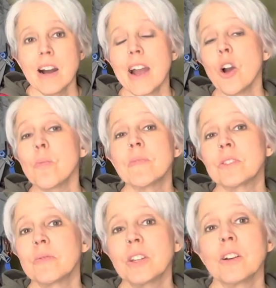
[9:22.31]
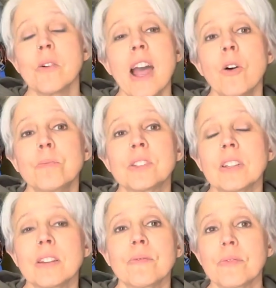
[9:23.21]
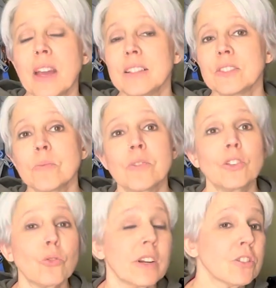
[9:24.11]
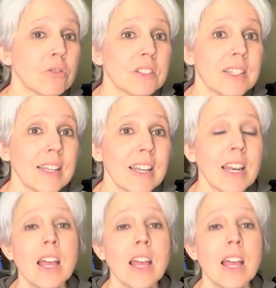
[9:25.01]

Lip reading: I hope this video helps if that's something you're interested in.